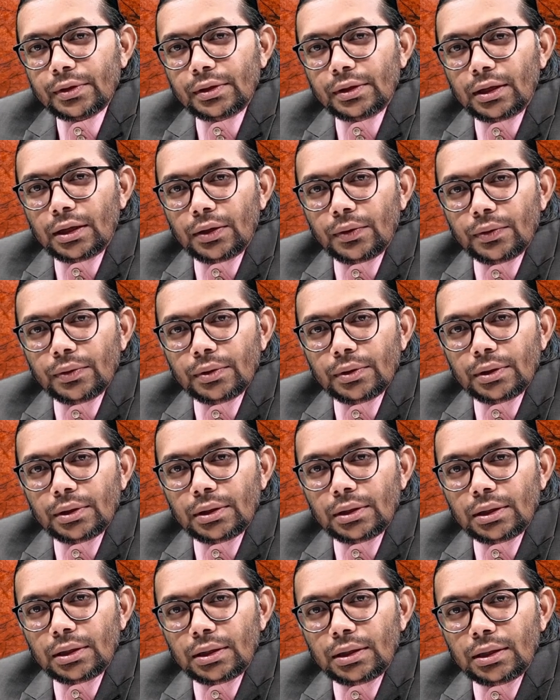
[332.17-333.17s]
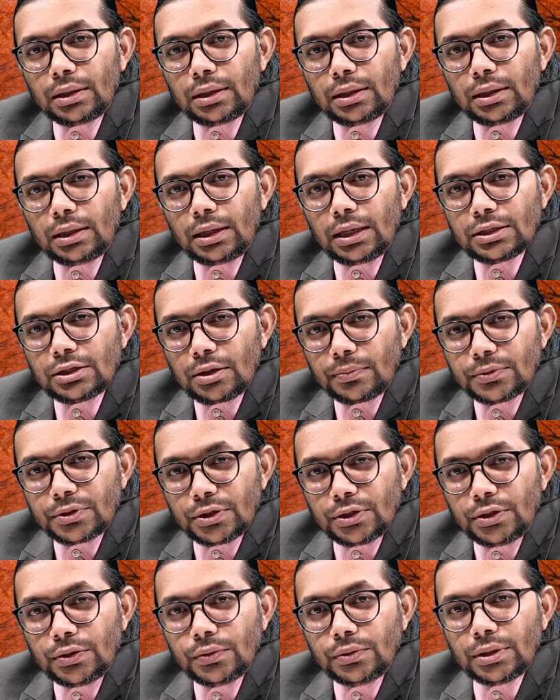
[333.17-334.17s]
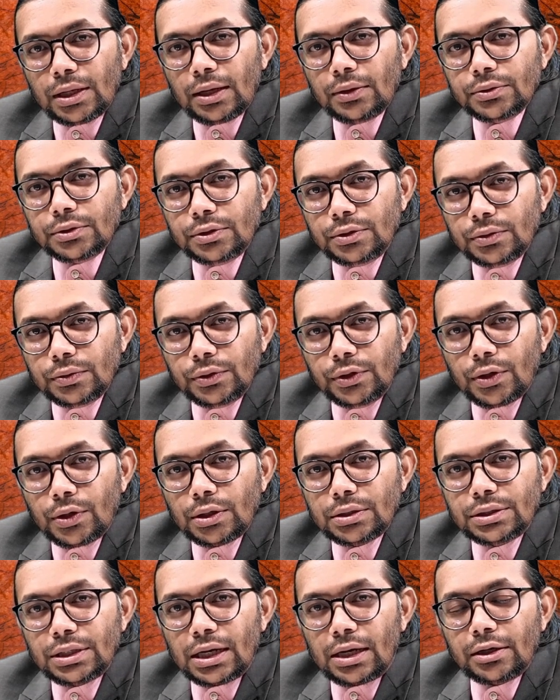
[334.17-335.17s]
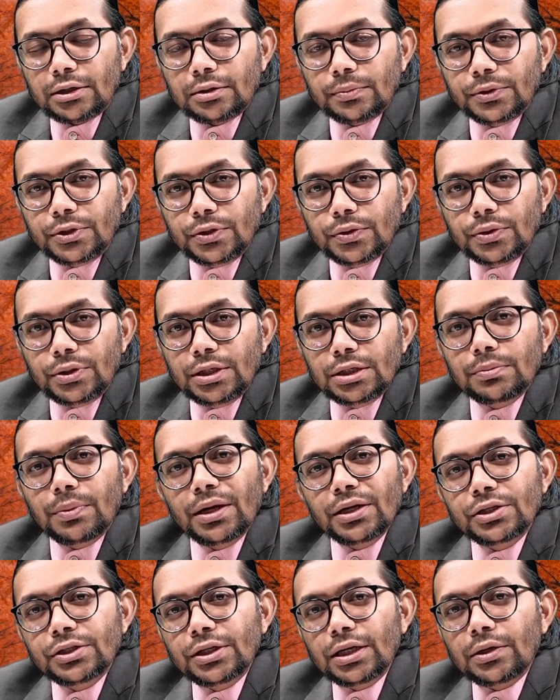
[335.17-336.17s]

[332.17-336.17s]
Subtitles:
Now, it is up to you now to do your charitable duties by